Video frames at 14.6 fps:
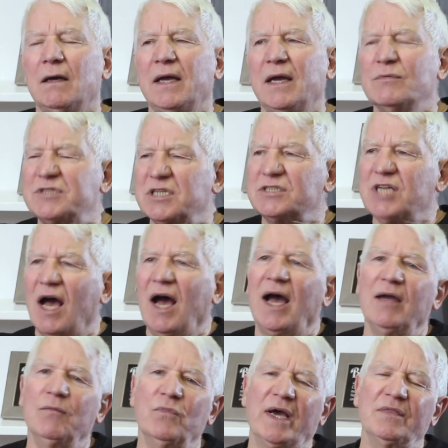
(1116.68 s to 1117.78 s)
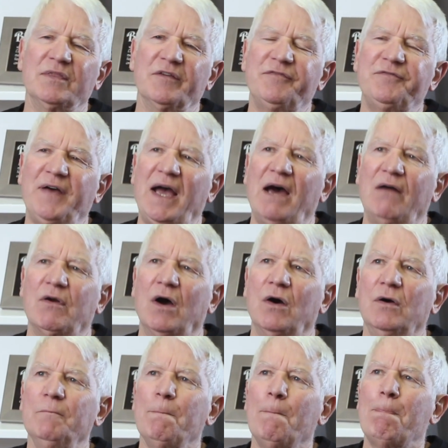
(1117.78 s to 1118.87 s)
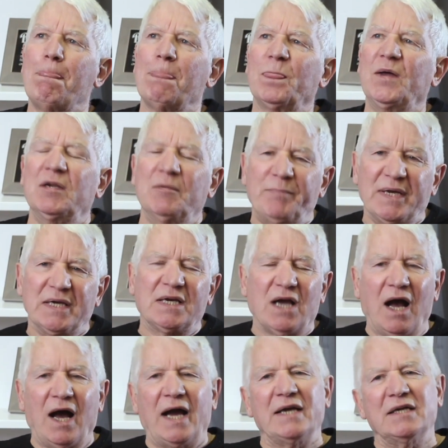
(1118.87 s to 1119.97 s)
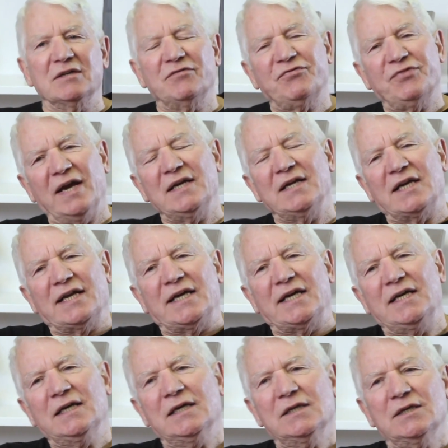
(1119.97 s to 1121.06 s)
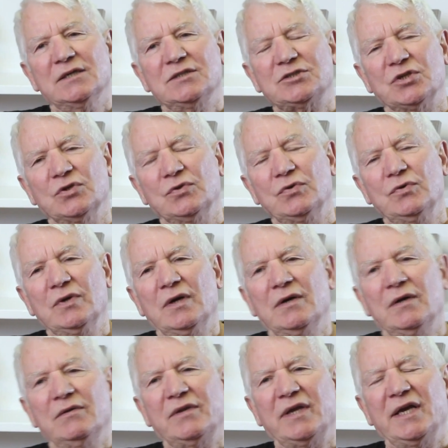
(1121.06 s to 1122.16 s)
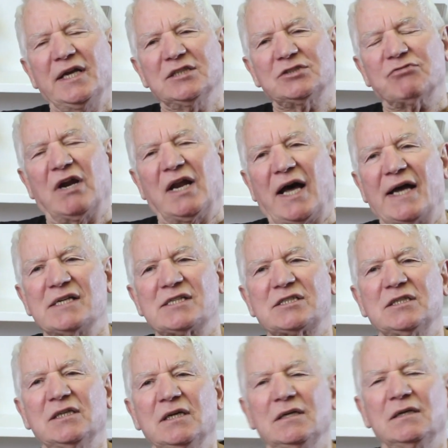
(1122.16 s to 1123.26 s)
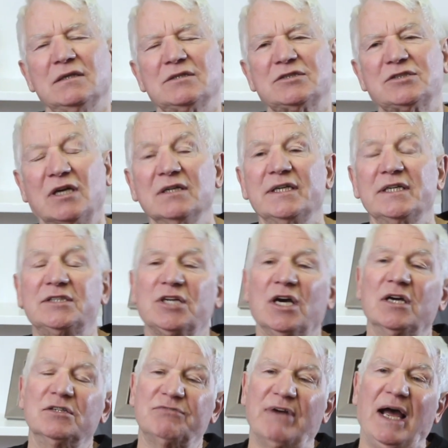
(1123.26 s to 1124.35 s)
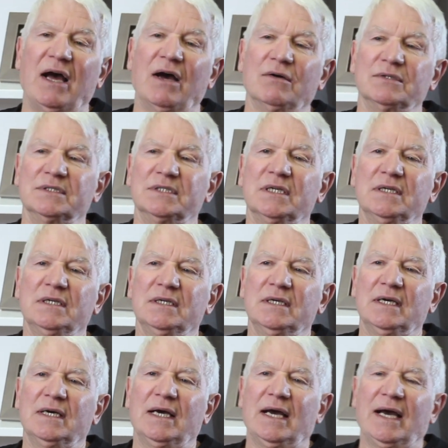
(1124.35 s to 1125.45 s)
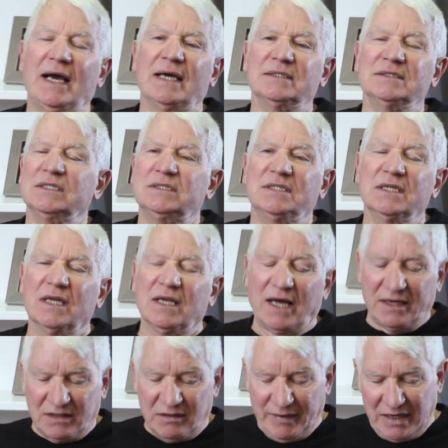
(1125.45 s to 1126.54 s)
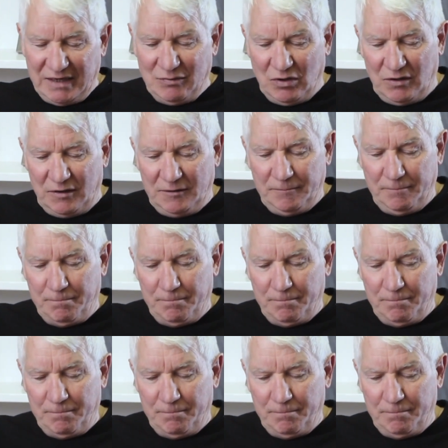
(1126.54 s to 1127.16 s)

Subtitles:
It was a time when the Pharaoh that had been kind and friendly to the Israelites suddenly turned round and didn't like them anymore.